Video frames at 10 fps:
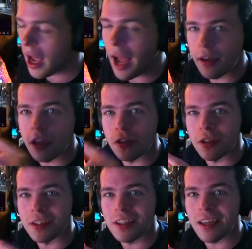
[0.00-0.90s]
And you
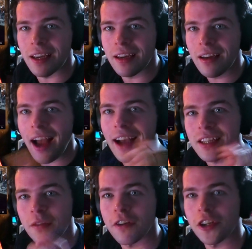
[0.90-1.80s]
can see, as
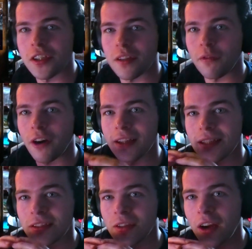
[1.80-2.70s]
he finishes a phrase,
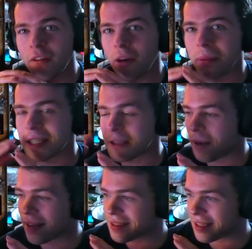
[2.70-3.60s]
his diaphragm
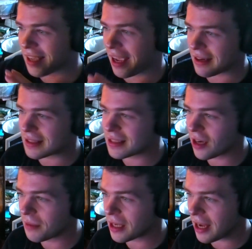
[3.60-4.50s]
expands again, his
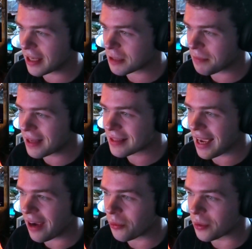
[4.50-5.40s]
tummy expands
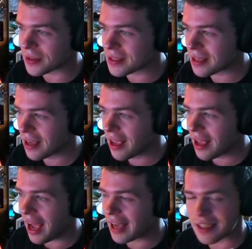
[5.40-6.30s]
outwards
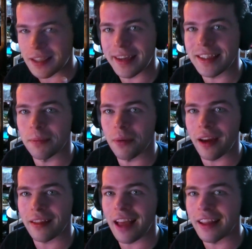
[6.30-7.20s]
as he takes a
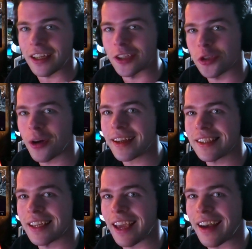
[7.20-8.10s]
breath, and then
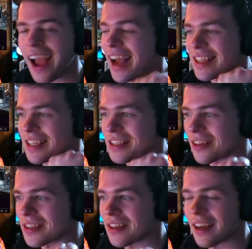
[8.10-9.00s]
contracts again as he
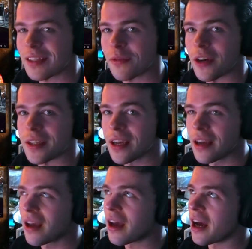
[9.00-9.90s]
starts the next phrase.
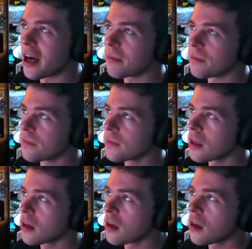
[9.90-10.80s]

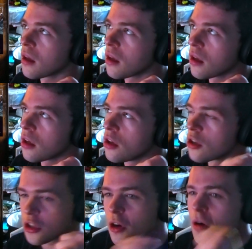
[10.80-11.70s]

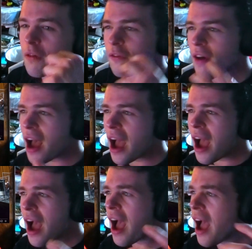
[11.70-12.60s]
To
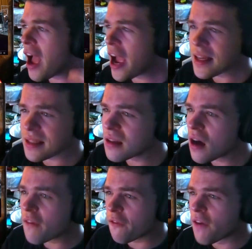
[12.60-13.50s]
face
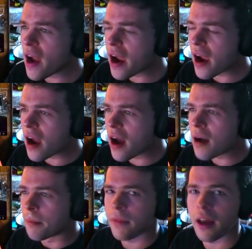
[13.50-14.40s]
the
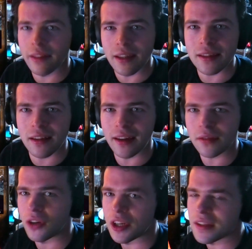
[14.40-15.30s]
fear, I think is the next
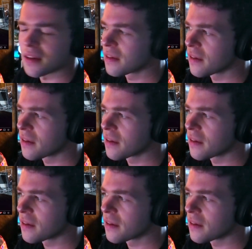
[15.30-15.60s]
phrase.